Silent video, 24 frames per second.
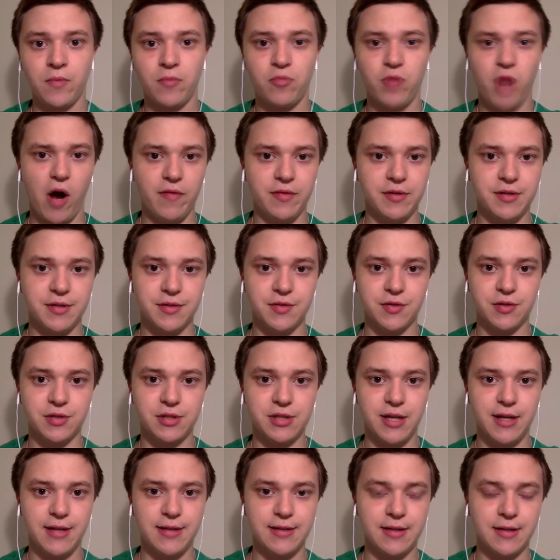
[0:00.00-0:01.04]
provinces or
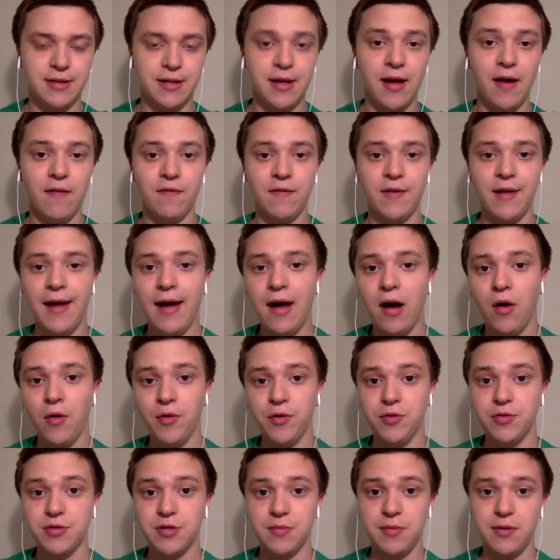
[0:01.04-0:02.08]
states that they have now
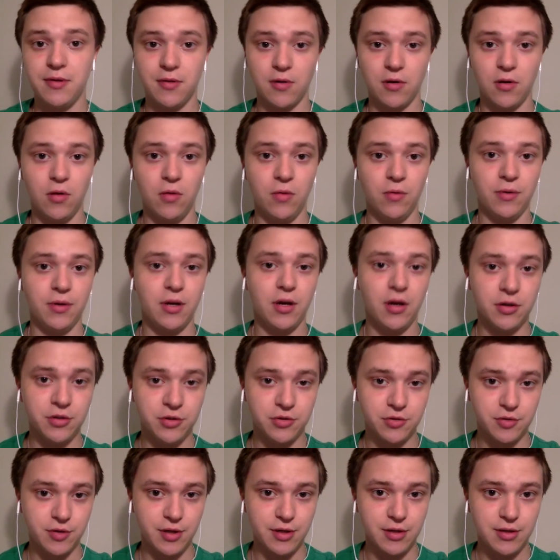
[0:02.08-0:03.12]
used to be their own
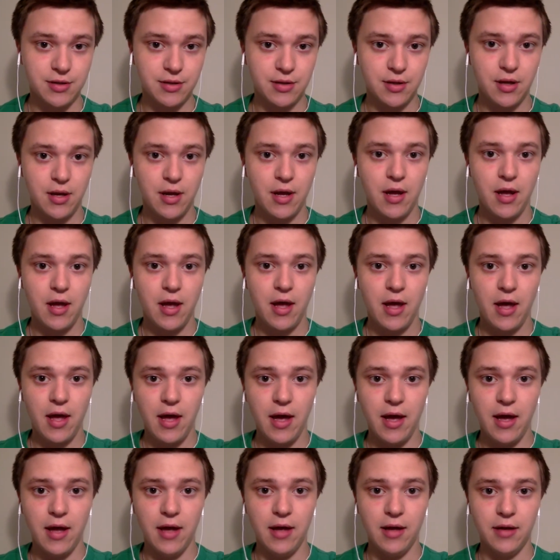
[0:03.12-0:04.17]
countries.
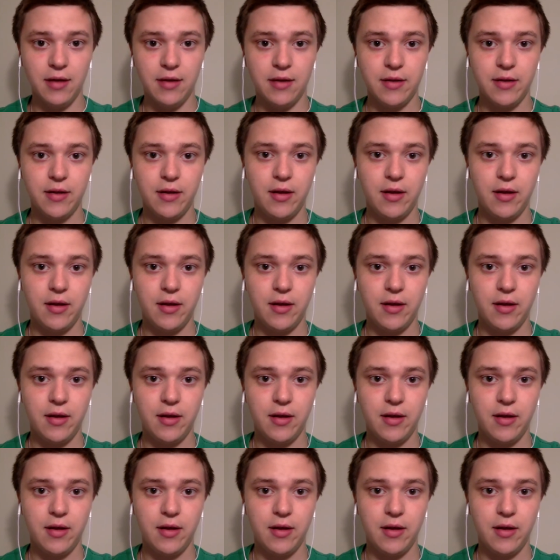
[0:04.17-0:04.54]
And